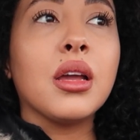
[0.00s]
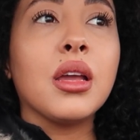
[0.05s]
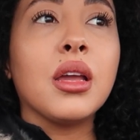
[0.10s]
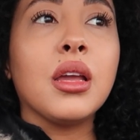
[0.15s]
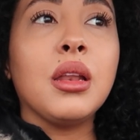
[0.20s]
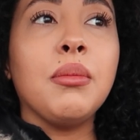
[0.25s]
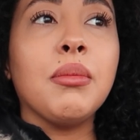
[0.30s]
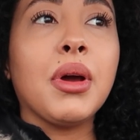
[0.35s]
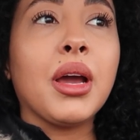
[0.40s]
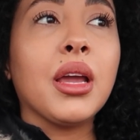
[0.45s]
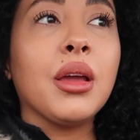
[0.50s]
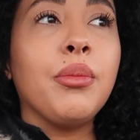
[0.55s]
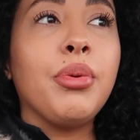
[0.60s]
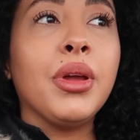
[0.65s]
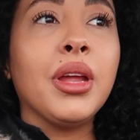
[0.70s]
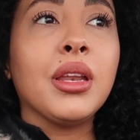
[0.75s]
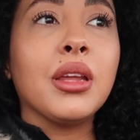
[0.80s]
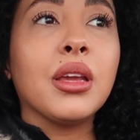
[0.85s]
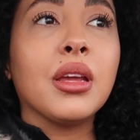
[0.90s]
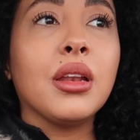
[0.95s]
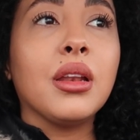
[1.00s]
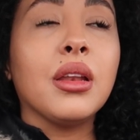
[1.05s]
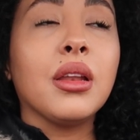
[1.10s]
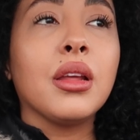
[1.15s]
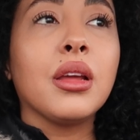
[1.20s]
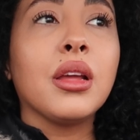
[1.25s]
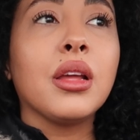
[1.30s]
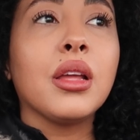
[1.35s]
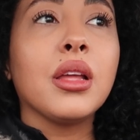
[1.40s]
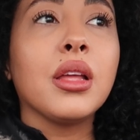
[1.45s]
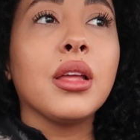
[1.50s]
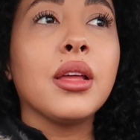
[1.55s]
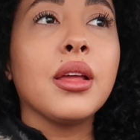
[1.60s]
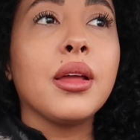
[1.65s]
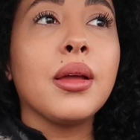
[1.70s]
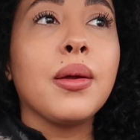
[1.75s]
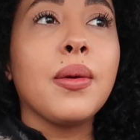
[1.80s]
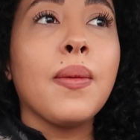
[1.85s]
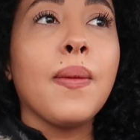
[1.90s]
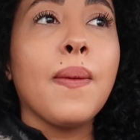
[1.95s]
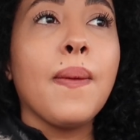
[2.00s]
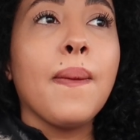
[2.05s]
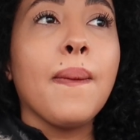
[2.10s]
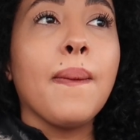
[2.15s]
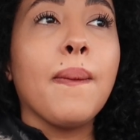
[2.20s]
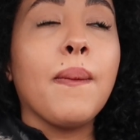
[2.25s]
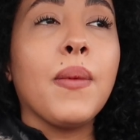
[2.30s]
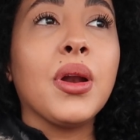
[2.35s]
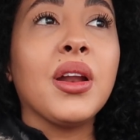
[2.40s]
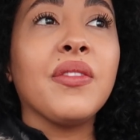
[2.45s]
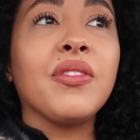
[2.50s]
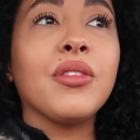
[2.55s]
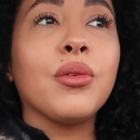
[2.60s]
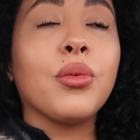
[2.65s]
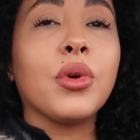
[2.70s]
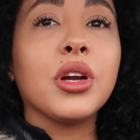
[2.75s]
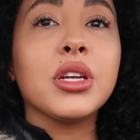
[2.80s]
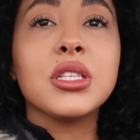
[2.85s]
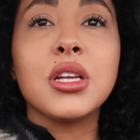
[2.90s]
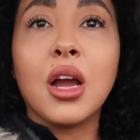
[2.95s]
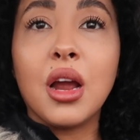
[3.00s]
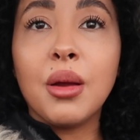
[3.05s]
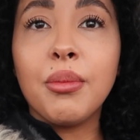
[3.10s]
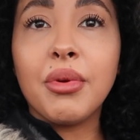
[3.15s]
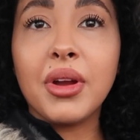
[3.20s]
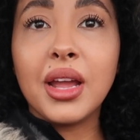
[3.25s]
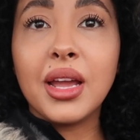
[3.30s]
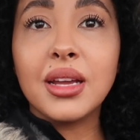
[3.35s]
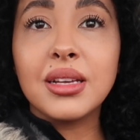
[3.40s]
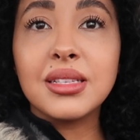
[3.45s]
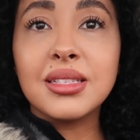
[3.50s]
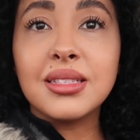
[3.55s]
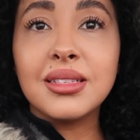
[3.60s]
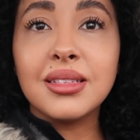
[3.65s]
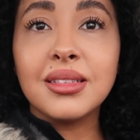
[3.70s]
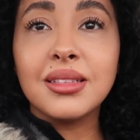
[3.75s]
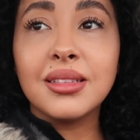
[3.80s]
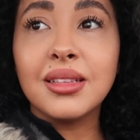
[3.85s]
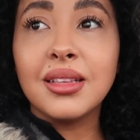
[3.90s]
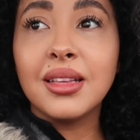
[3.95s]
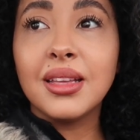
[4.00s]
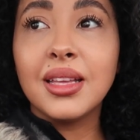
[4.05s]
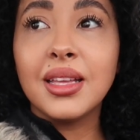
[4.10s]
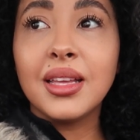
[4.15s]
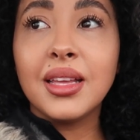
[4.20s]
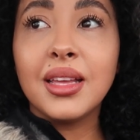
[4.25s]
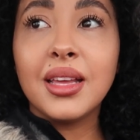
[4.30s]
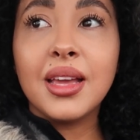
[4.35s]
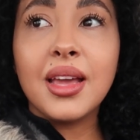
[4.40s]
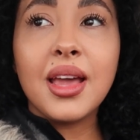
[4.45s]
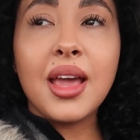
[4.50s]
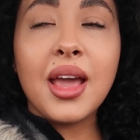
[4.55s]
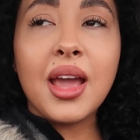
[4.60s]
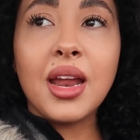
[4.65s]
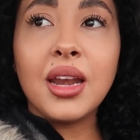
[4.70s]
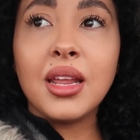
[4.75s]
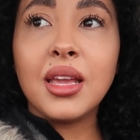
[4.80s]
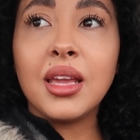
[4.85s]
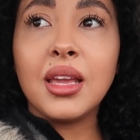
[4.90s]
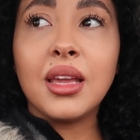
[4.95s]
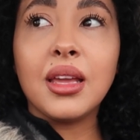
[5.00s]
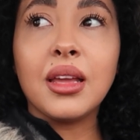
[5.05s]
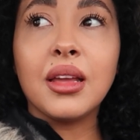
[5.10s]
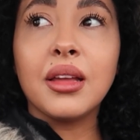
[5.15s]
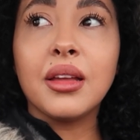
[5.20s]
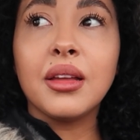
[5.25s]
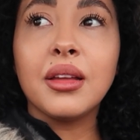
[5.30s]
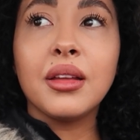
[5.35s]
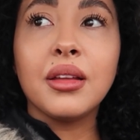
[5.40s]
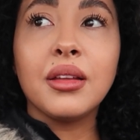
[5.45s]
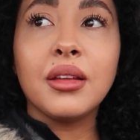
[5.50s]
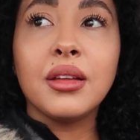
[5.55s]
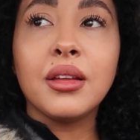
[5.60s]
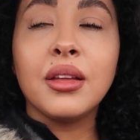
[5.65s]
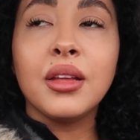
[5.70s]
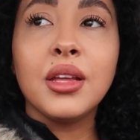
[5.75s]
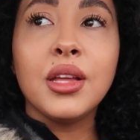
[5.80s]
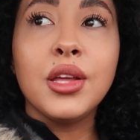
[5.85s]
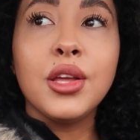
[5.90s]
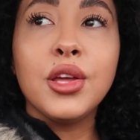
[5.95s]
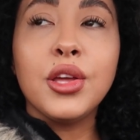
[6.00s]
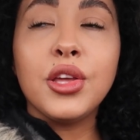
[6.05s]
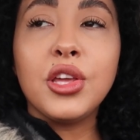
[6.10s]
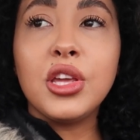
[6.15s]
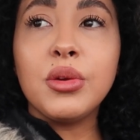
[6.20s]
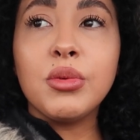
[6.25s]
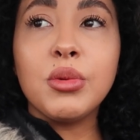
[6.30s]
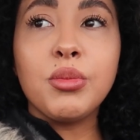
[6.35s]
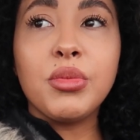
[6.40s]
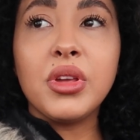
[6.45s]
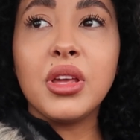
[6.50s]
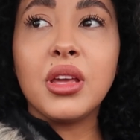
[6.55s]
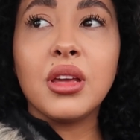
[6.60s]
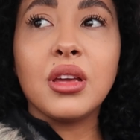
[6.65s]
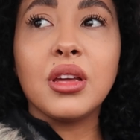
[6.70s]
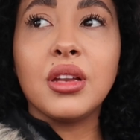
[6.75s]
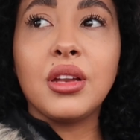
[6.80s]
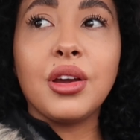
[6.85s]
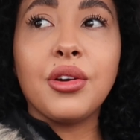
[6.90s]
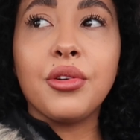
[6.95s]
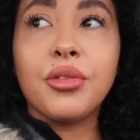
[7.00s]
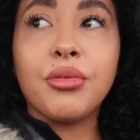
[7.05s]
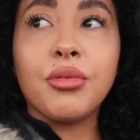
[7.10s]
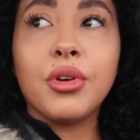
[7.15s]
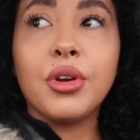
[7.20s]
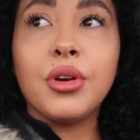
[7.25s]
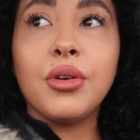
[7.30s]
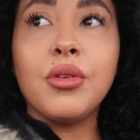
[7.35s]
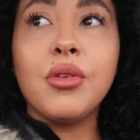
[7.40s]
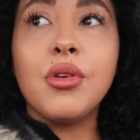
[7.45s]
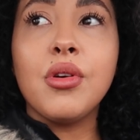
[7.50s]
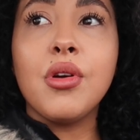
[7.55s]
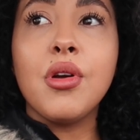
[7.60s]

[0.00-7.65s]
in my opinion, one of the worst heartbreaks any human being could go through